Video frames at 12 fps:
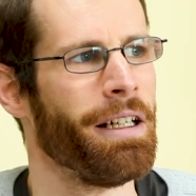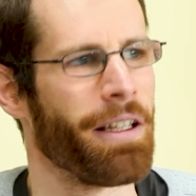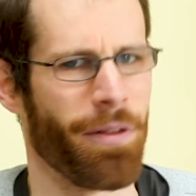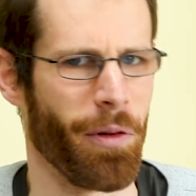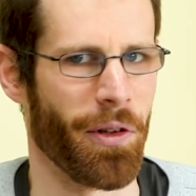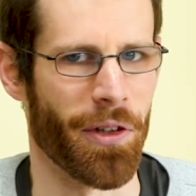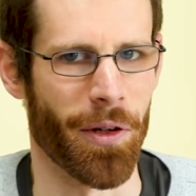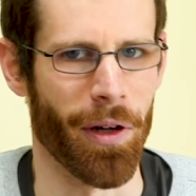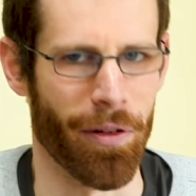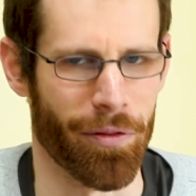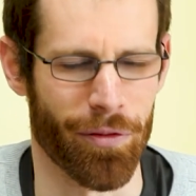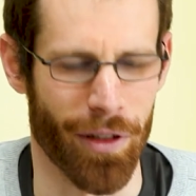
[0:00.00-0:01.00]
the ones who
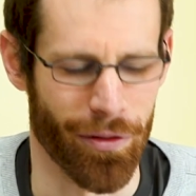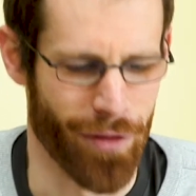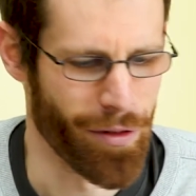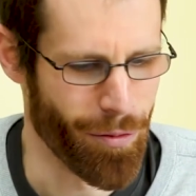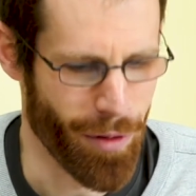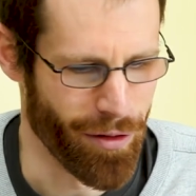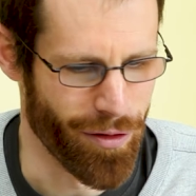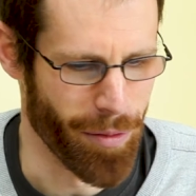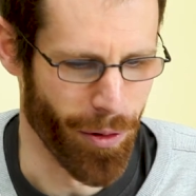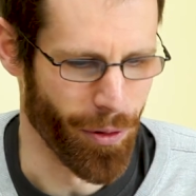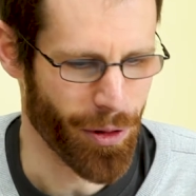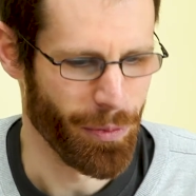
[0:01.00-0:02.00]
aren't filled with
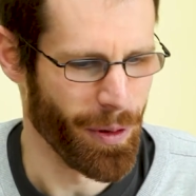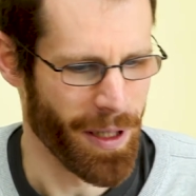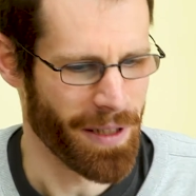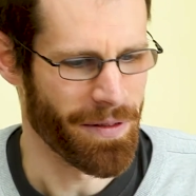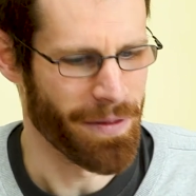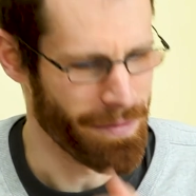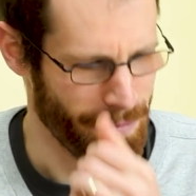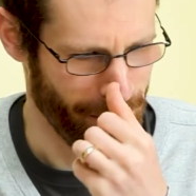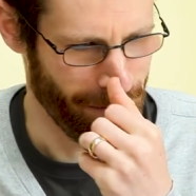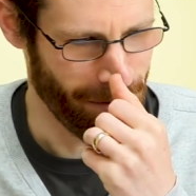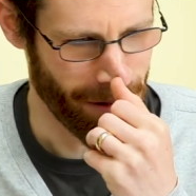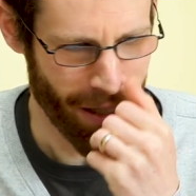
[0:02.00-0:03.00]
remorse, but
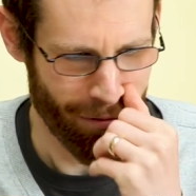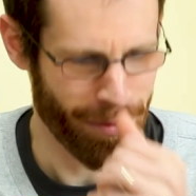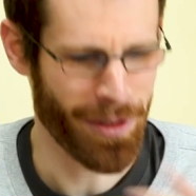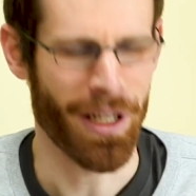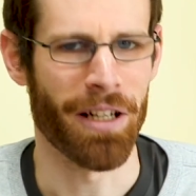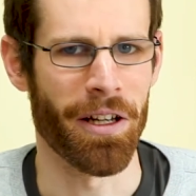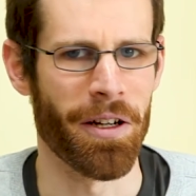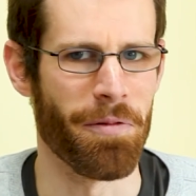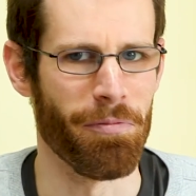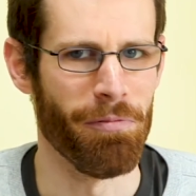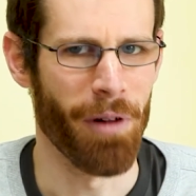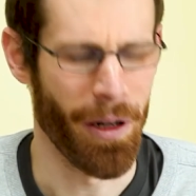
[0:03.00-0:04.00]
7% who
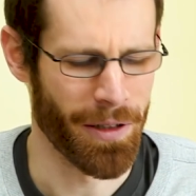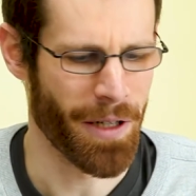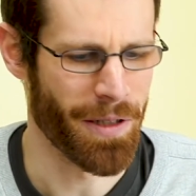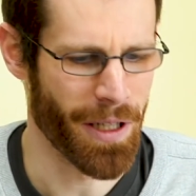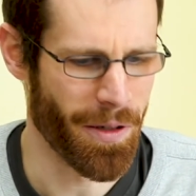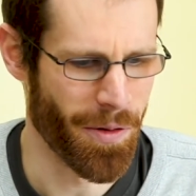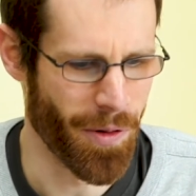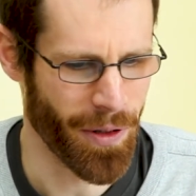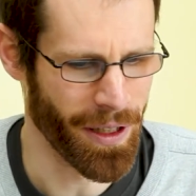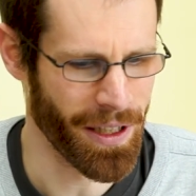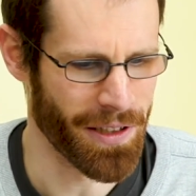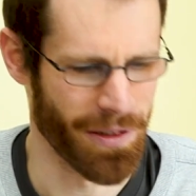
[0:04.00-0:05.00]
I don't know or
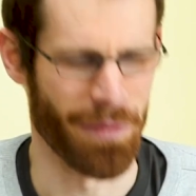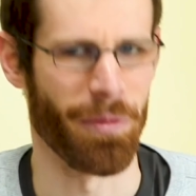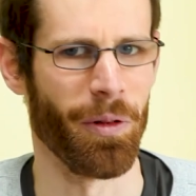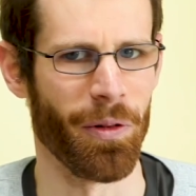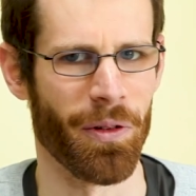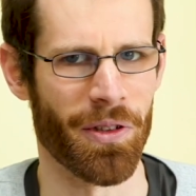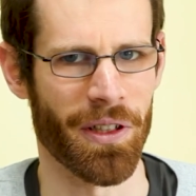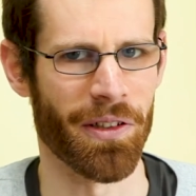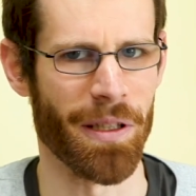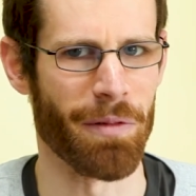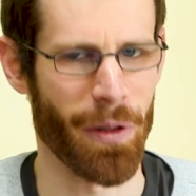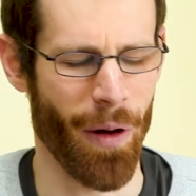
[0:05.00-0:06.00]
think it's not important still
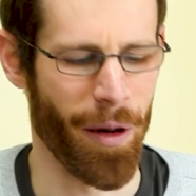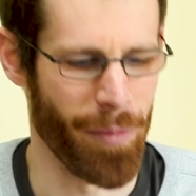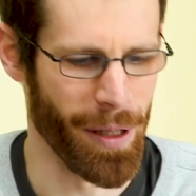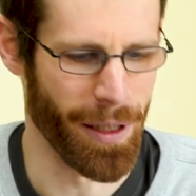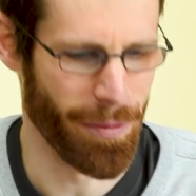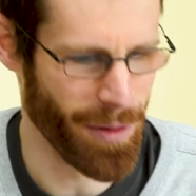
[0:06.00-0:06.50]
seems quite a big